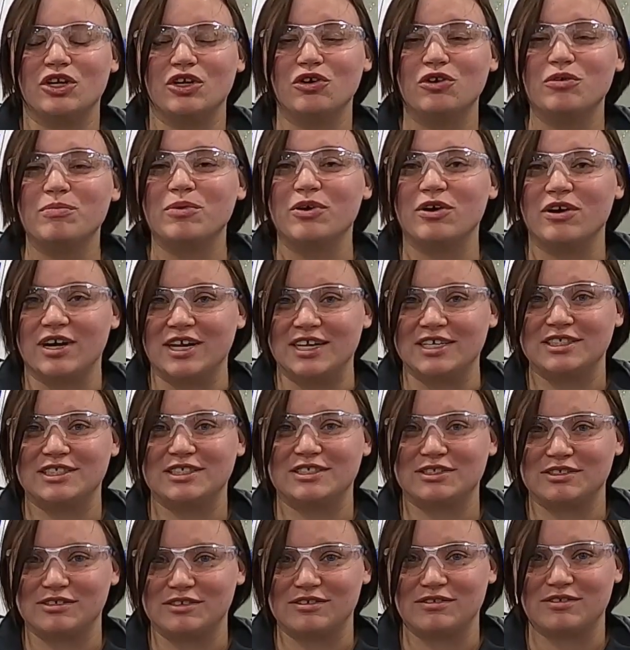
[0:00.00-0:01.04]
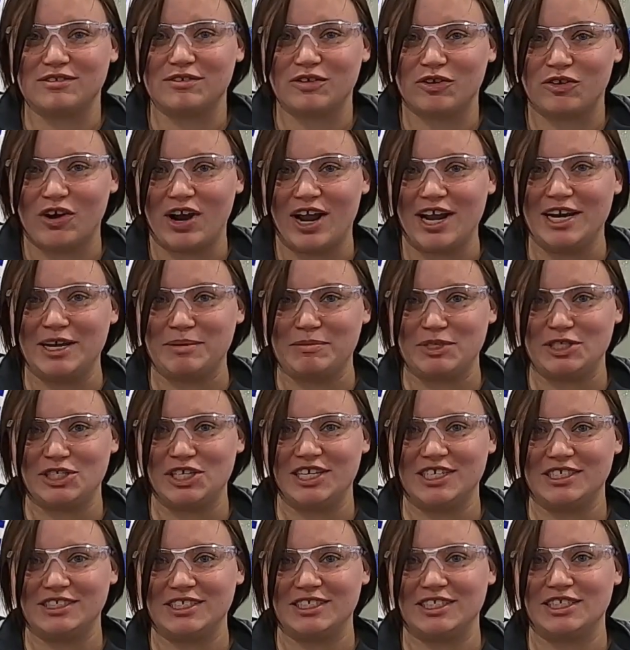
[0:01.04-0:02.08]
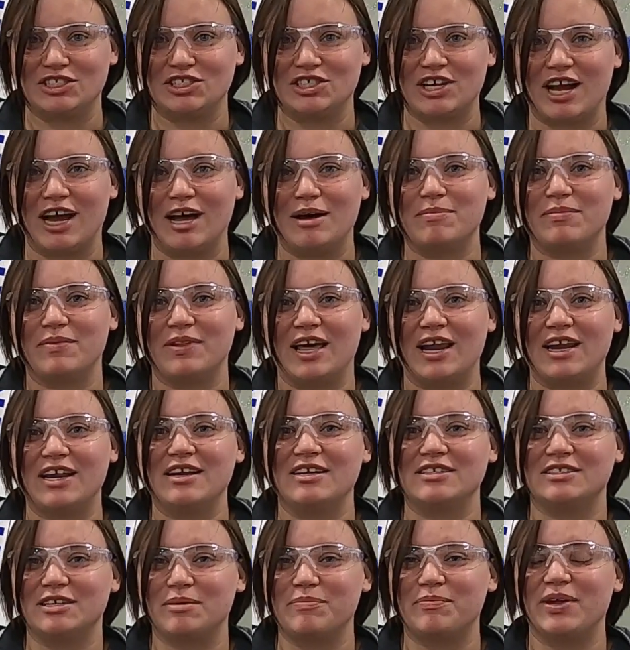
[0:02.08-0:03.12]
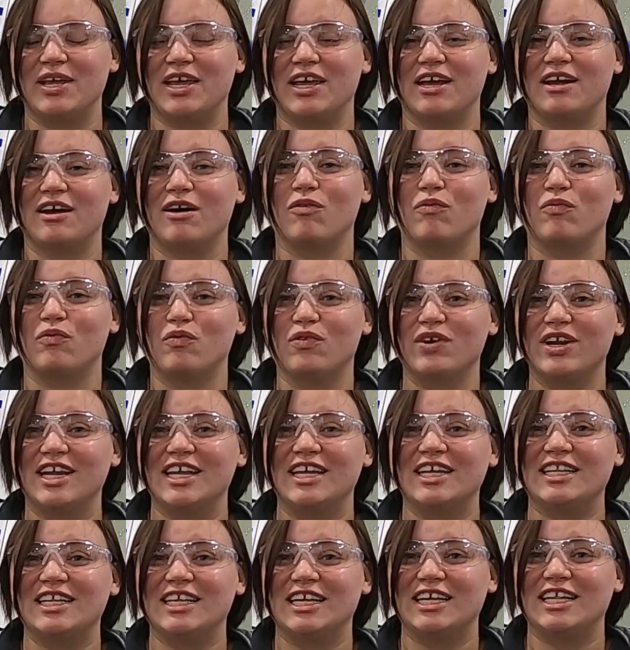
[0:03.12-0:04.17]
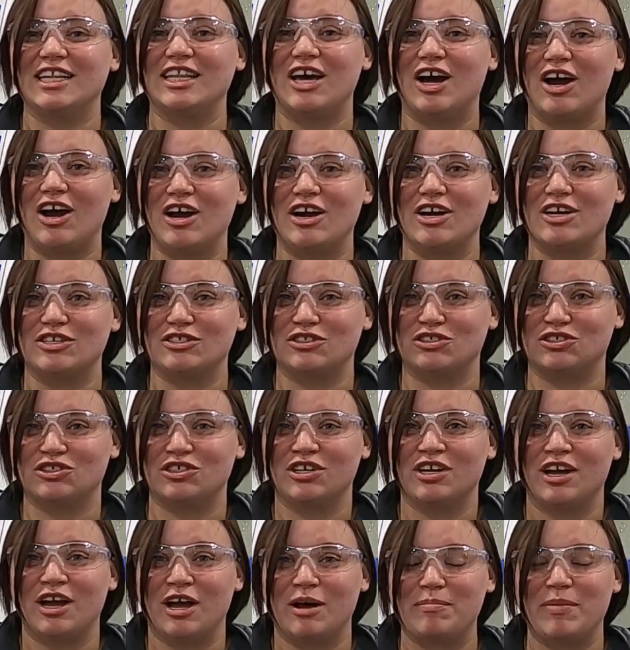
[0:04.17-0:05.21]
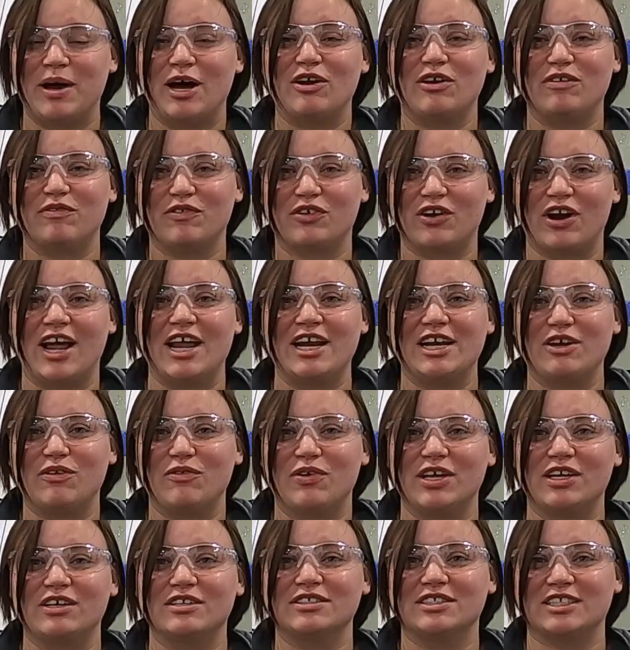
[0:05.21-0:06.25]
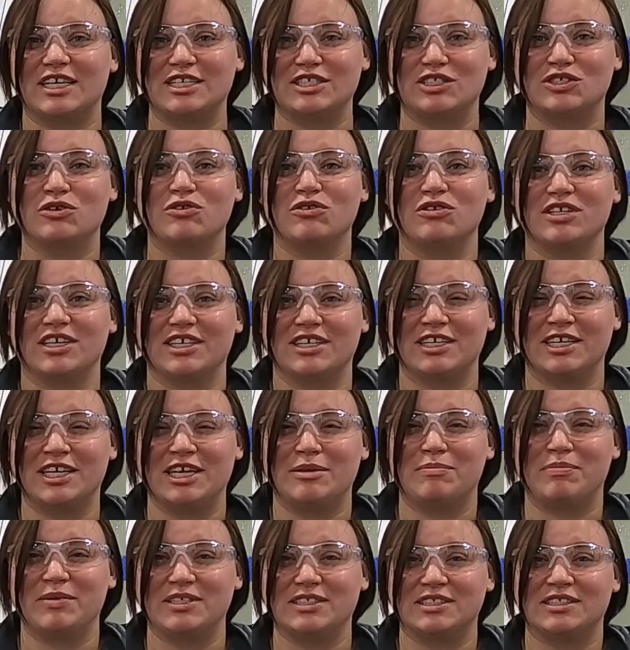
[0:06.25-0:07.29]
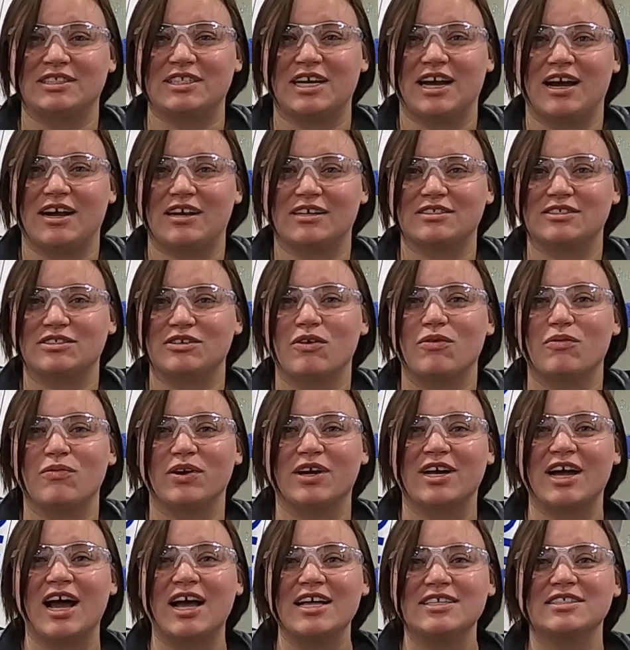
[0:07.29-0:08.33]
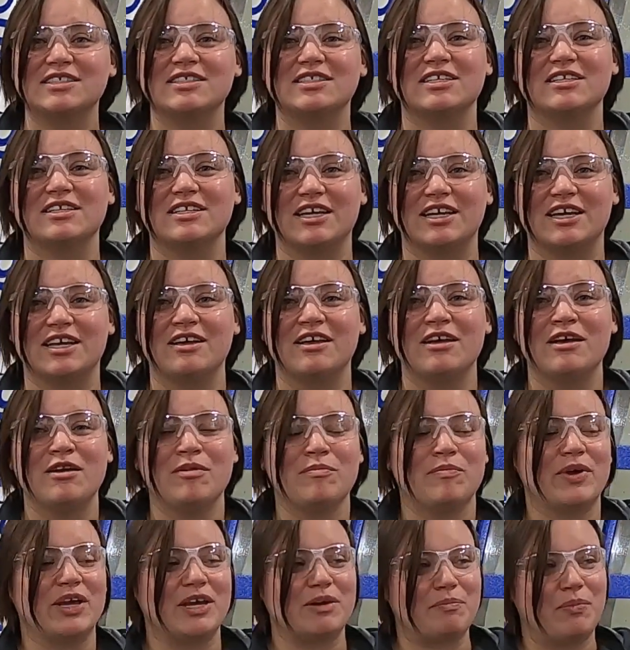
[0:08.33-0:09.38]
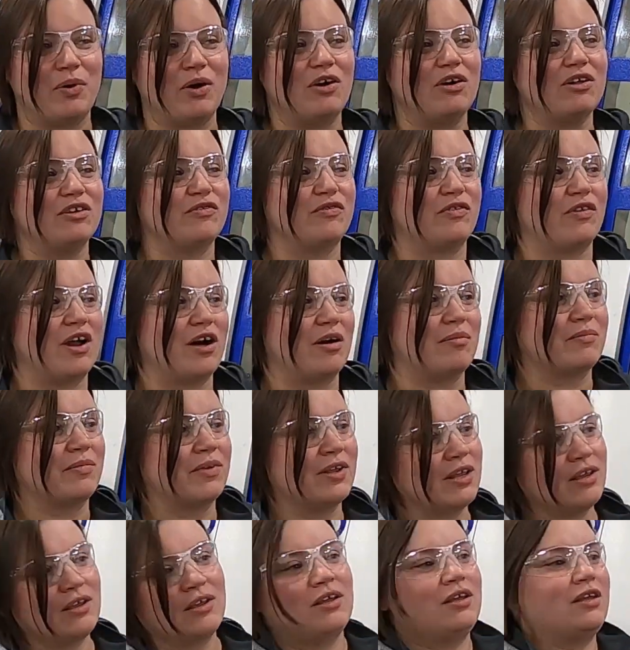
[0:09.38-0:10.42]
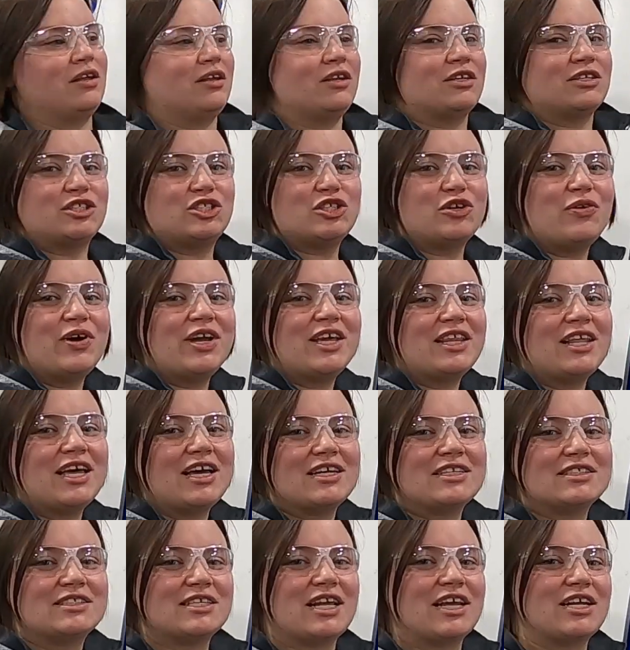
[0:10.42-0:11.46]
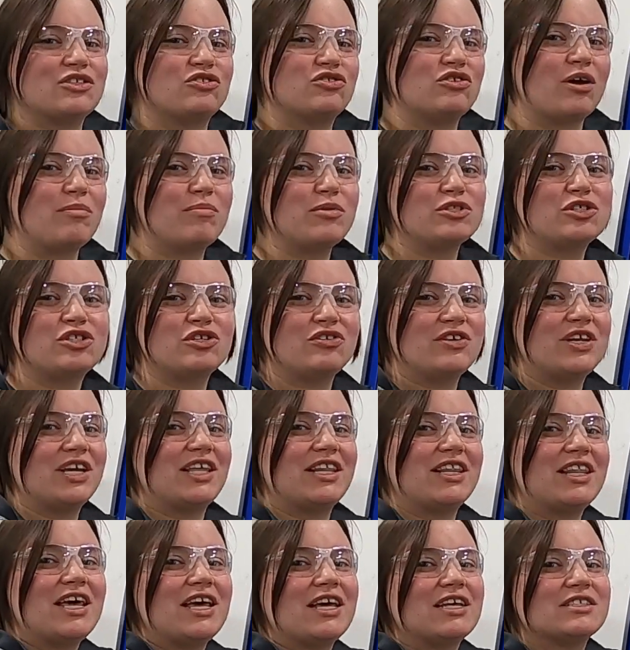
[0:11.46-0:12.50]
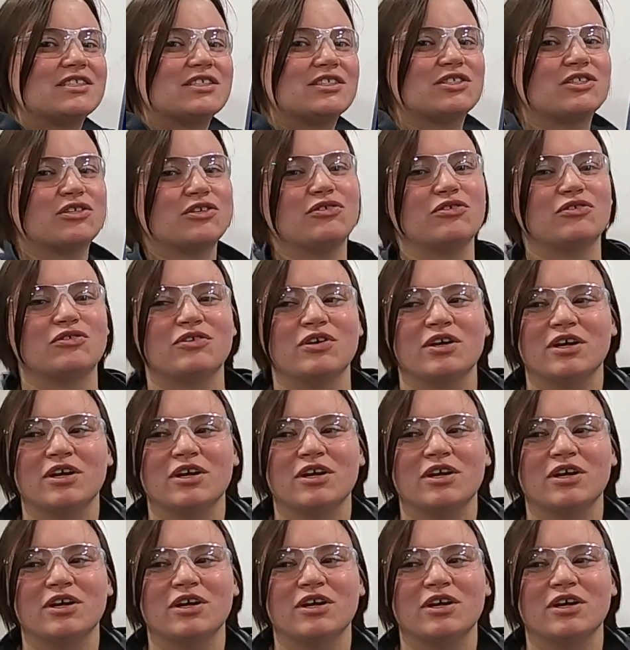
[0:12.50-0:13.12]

numerous grinding machines in the shop, that ends up being a really large amount of grinding wheels and tooling to keep in stock. So we're constantly being pulled from doing this and troubleshooting this to,